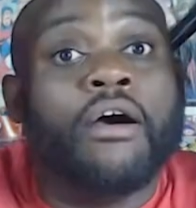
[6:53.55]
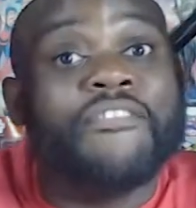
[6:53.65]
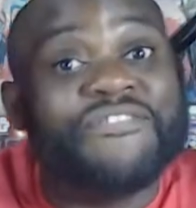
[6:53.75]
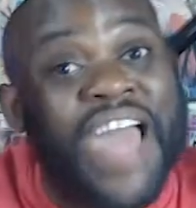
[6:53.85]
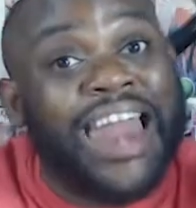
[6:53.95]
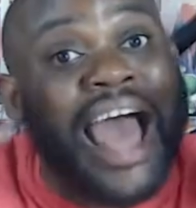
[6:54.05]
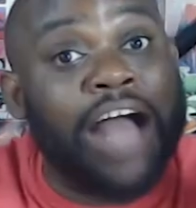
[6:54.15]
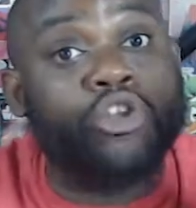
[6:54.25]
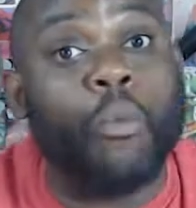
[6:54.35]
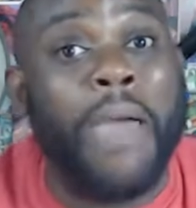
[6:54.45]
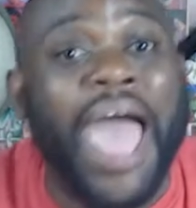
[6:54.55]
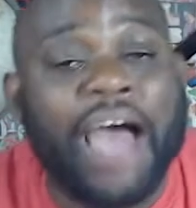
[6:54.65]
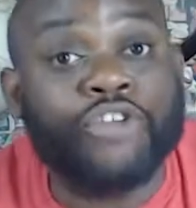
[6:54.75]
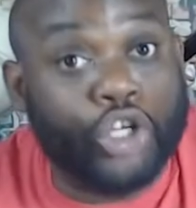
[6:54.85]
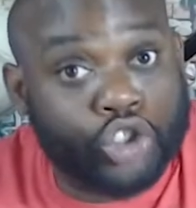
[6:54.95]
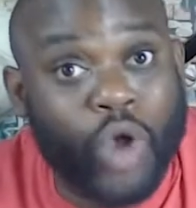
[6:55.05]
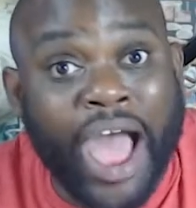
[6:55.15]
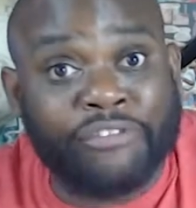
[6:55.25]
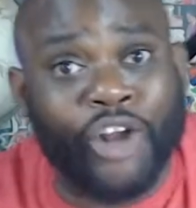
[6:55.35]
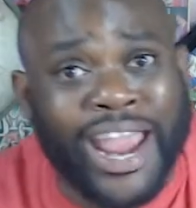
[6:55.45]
that Octopath Traveler.